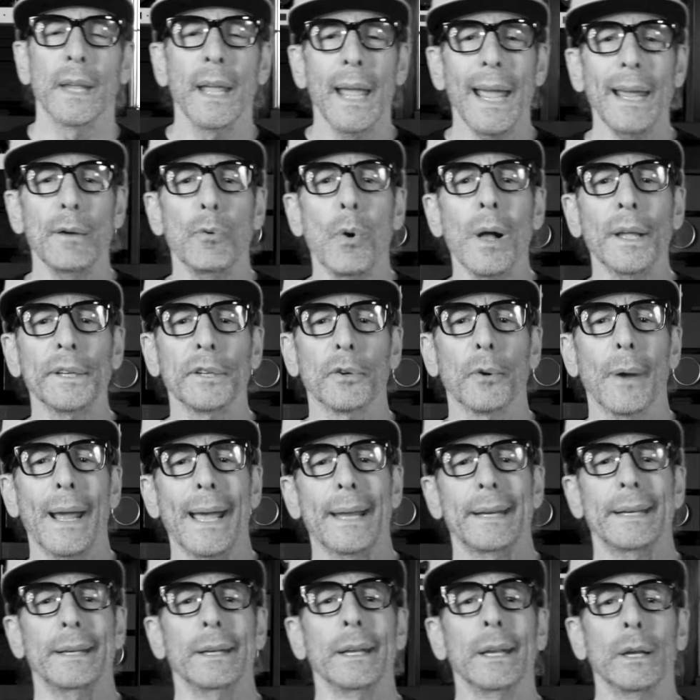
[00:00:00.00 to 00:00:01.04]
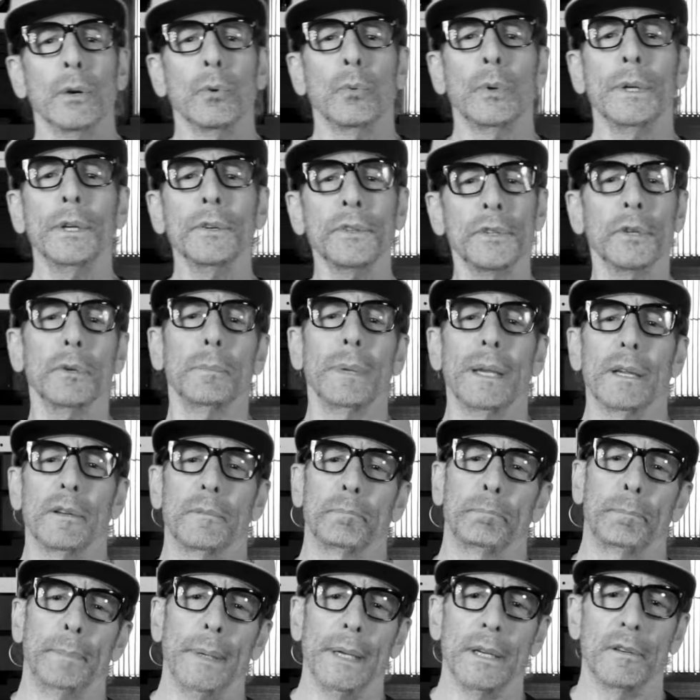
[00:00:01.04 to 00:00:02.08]
Hey, while you're at it, will you do me a
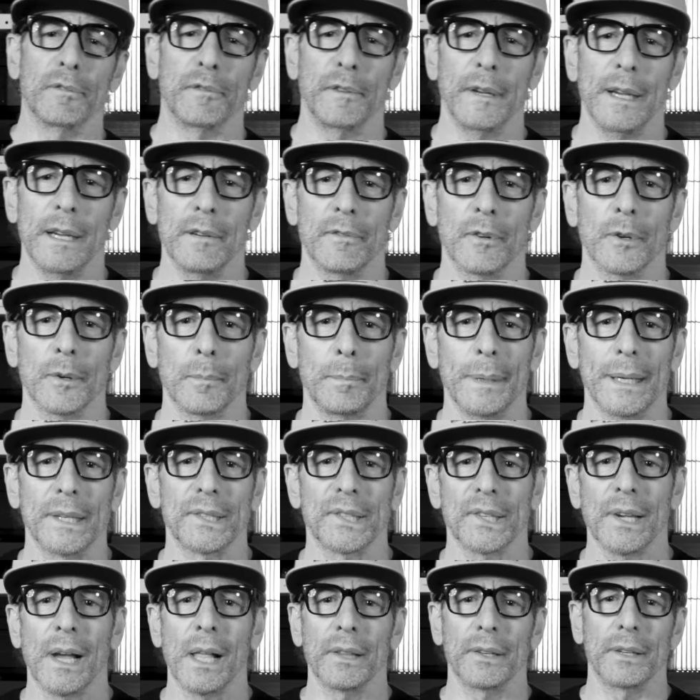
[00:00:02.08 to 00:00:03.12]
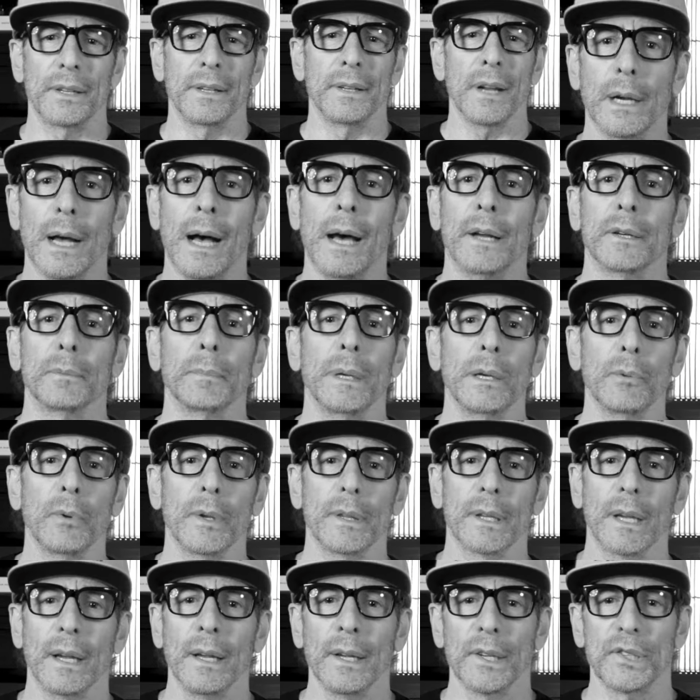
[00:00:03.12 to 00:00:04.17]
big favor, a big solid, and honor me
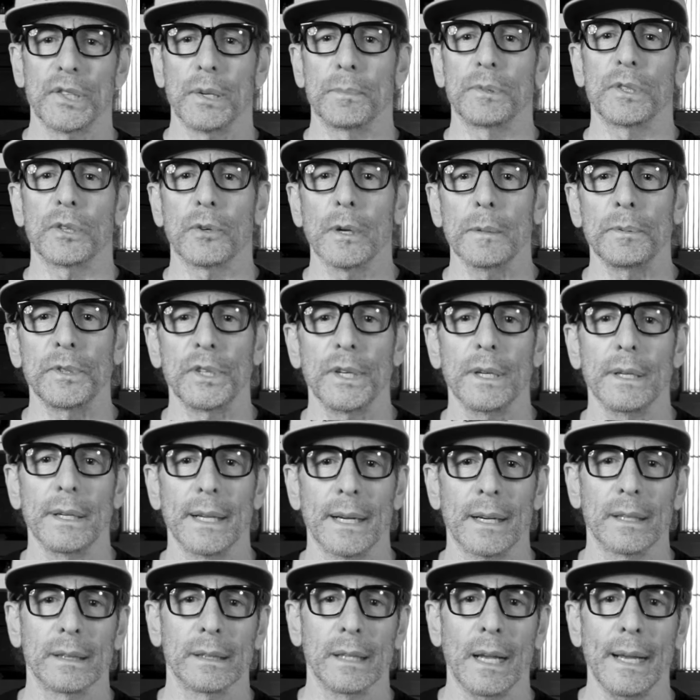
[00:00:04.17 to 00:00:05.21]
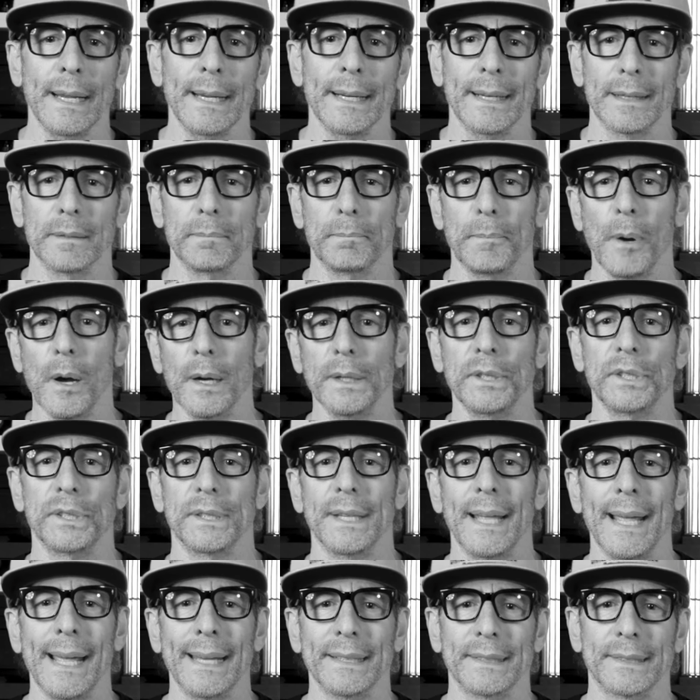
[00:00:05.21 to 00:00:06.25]
with a subscription and a like, and punch
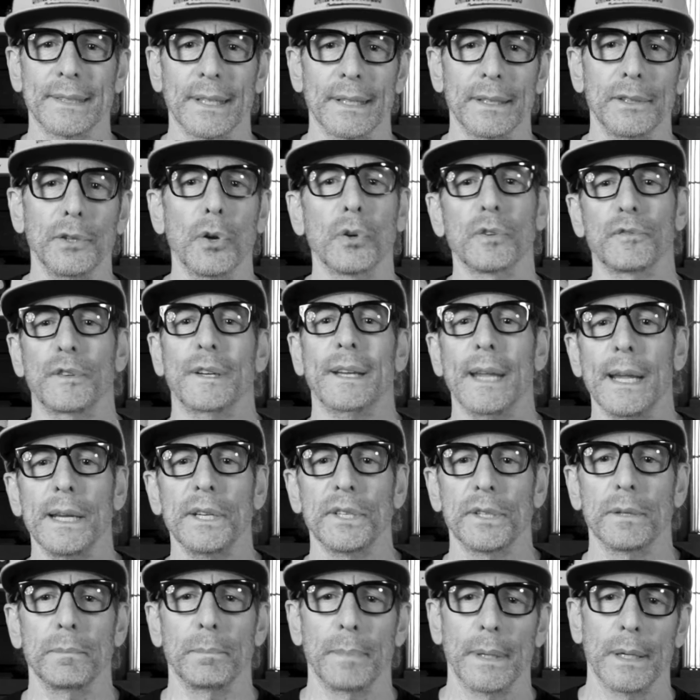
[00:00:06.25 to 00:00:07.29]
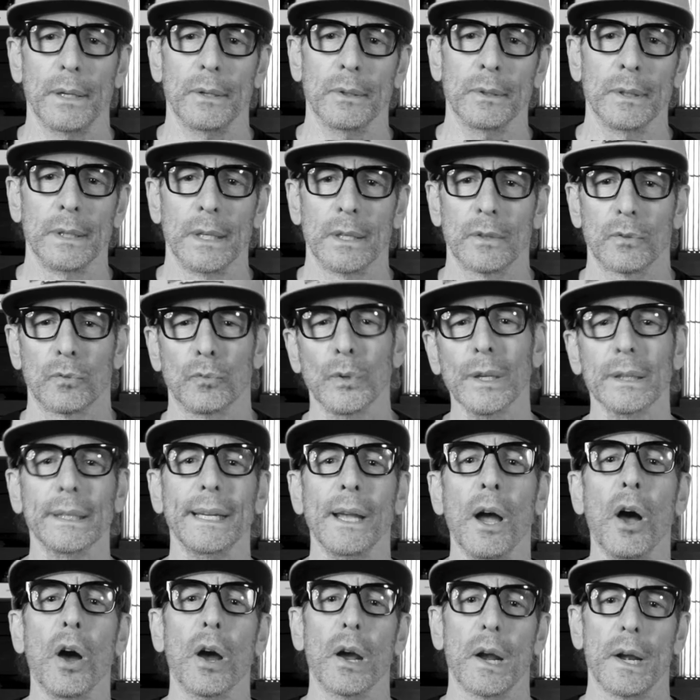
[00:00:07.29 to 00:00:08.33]
that notification bell really
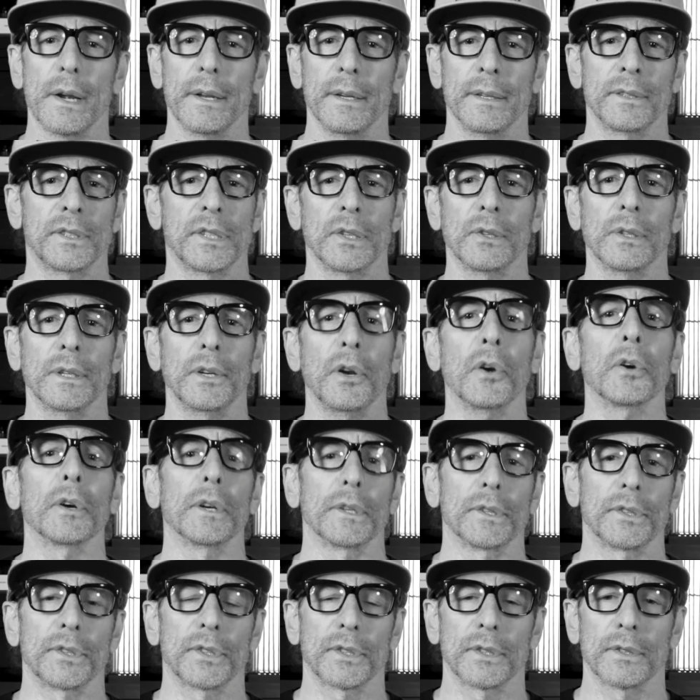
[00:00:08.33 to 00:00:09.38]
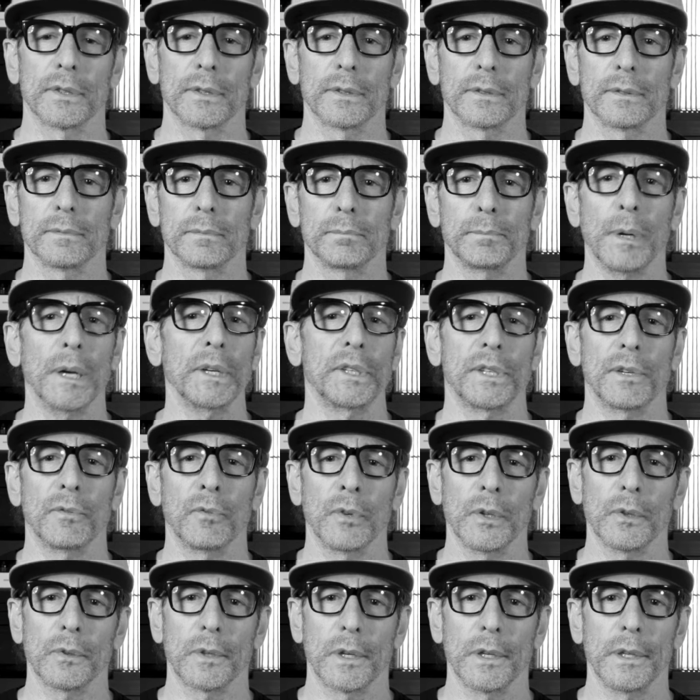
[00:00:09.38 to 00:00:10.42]
hard until it hurts. Punch it
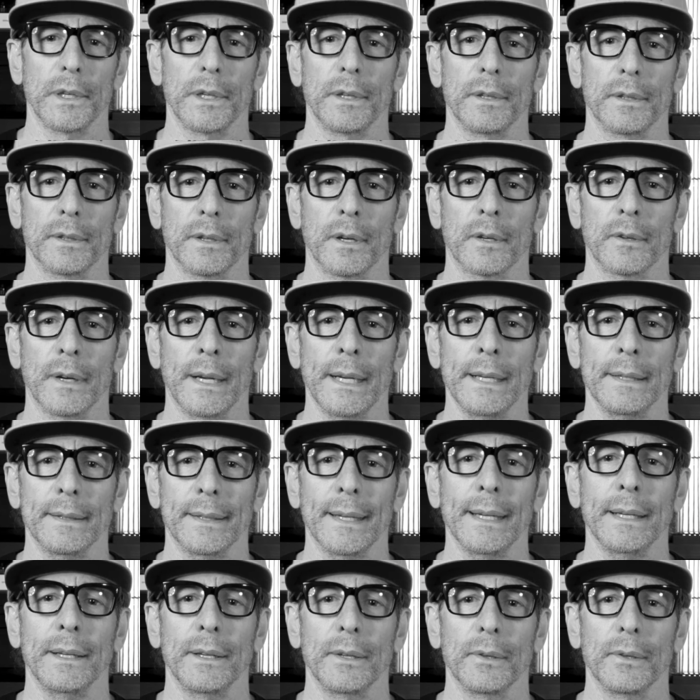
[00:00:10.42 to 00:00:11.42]
real good, all right? Thank